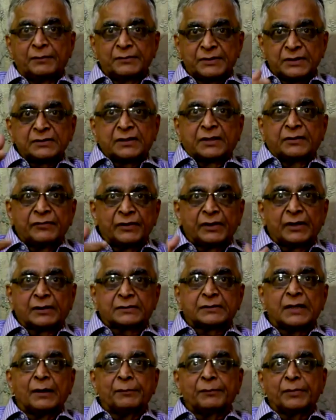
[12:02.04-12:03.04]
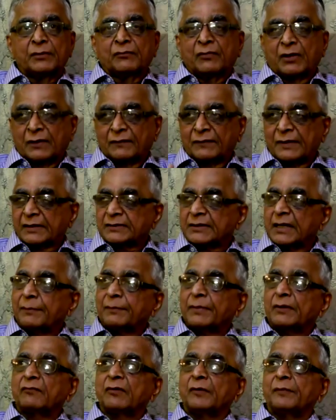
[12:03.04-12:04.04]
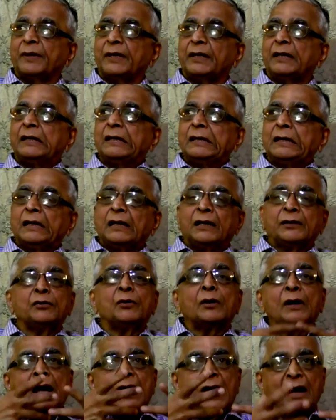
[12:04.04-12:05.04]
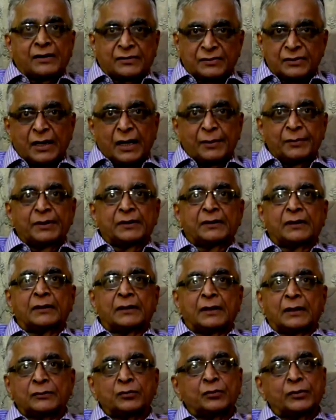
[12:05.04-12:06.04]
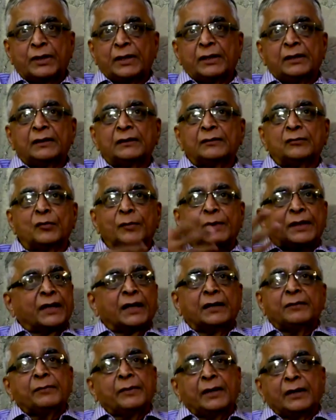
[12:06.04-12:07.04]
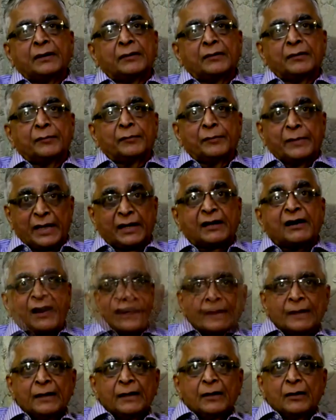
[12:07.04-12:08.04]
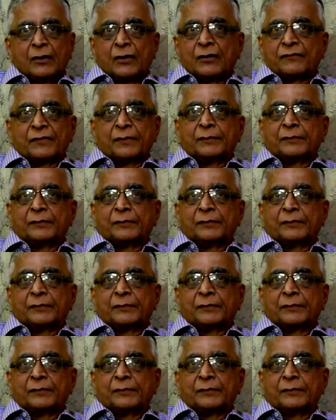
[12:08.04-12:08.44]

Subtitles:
just giving example. One of the example will be your heart. I mean, today nobody can make heart but